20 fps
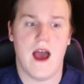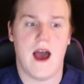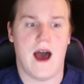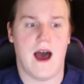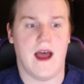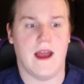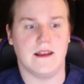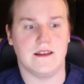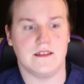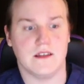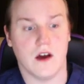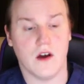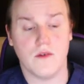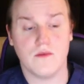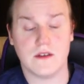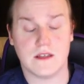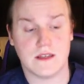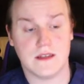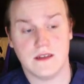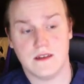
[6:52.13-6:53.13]
I
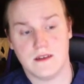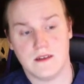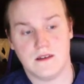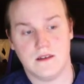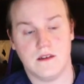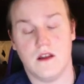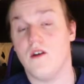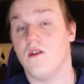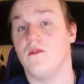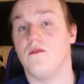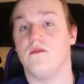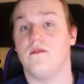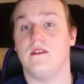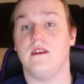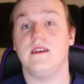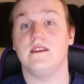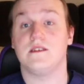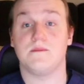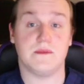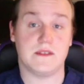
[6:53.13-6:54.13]
don't know
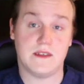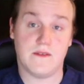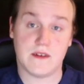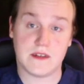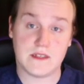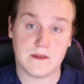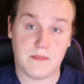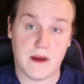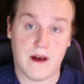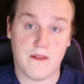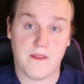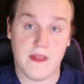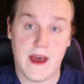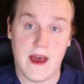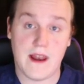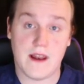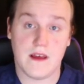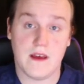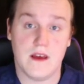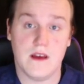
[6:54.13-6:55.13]
the specifics about
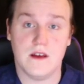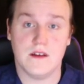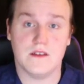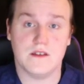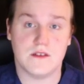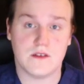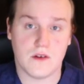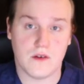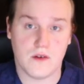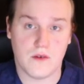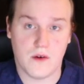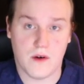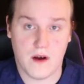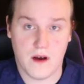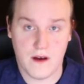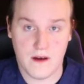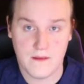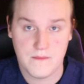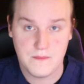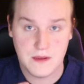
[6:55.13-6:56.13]
that, so
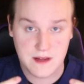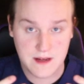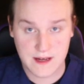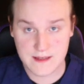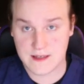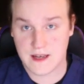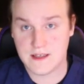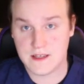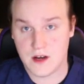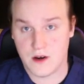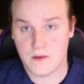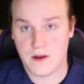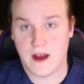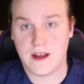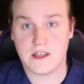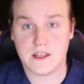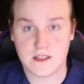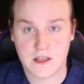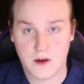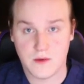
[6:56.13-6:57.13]
because I don't, I
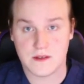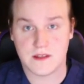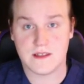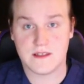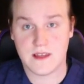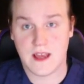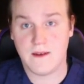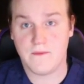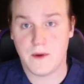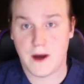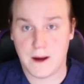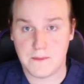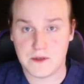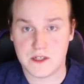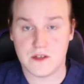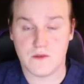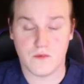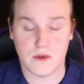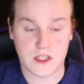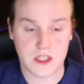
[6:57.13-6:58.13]
just go with the save
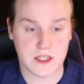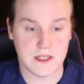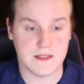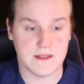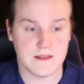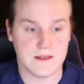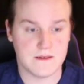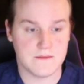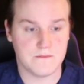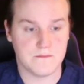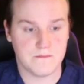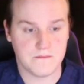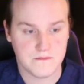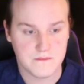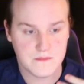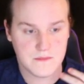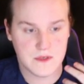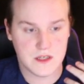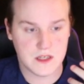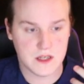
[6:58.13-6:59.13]
option, which is
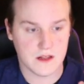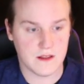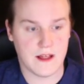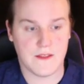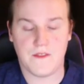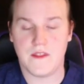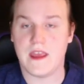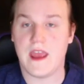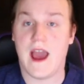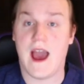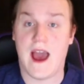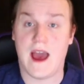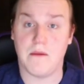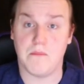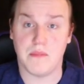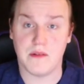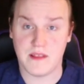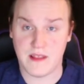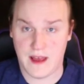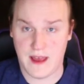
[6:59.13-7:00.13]
to let the ad
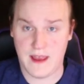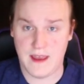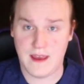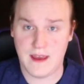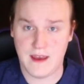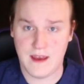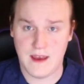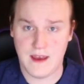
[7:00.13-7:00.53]
play,